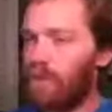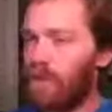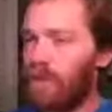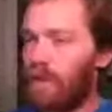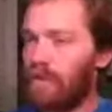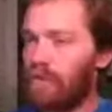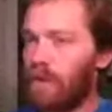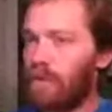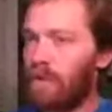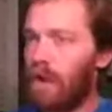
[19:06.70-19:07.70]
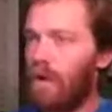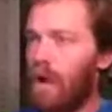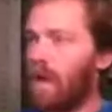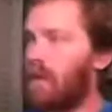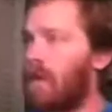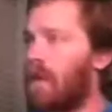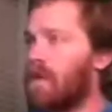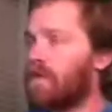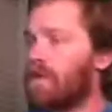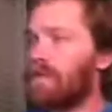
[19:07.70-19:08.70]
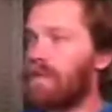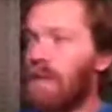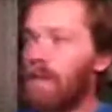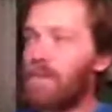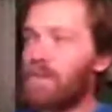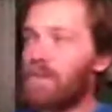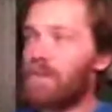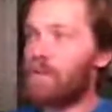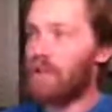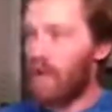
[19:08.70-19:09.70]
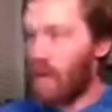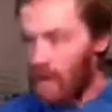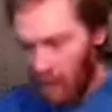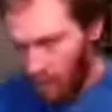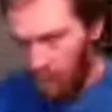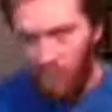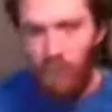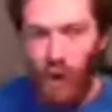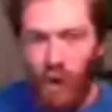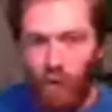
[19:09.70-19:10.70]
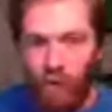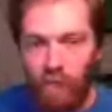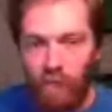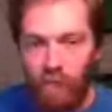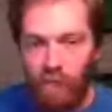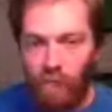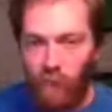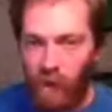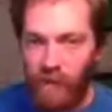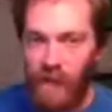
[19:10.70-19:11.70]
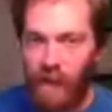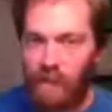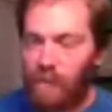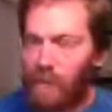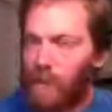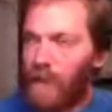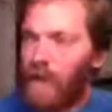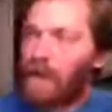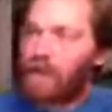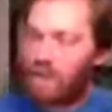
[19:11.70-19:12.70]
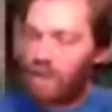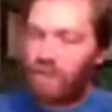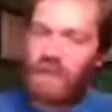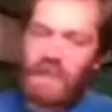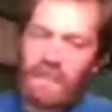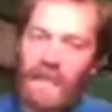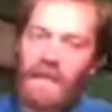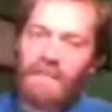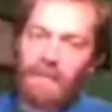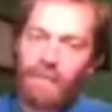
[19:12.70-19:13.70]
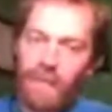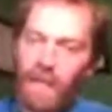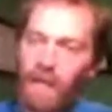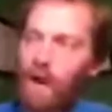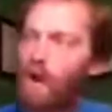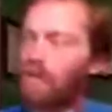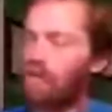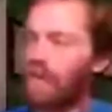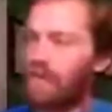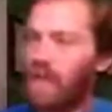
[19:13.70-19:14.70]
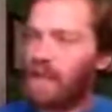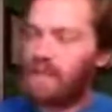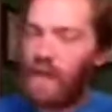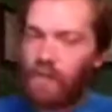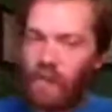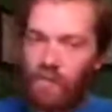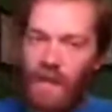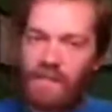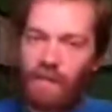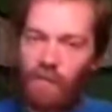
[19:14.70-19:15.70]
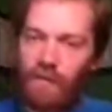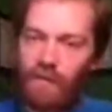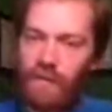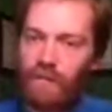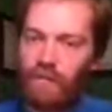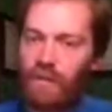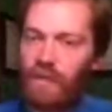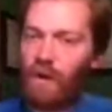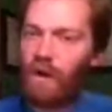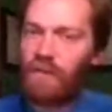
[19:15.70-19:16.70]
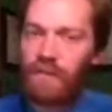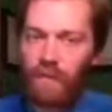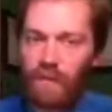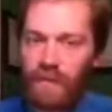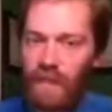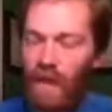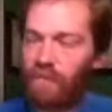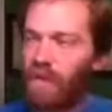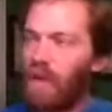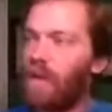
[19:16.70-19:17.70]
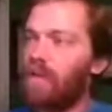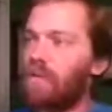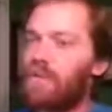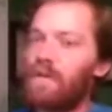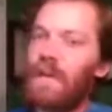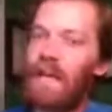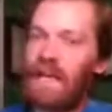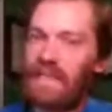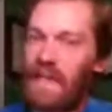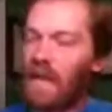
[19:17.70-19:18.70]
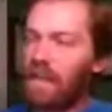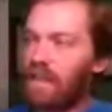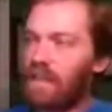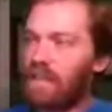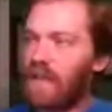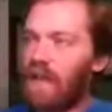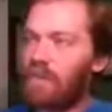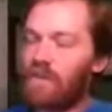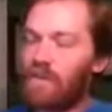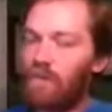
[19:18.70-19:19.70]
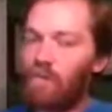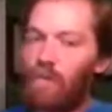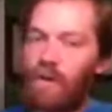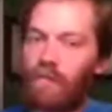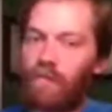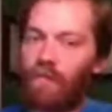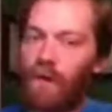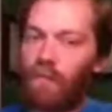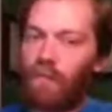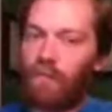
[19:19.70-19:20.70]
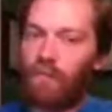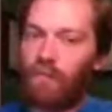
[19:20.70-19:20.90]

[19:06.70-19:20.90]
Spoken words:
3, the build script. All right. So set up the solution. Boom. We're already done. Literally the exact same thing. Anytime you're messing with your solution, all this sort of stuff, you're doing it exactly the same as you would from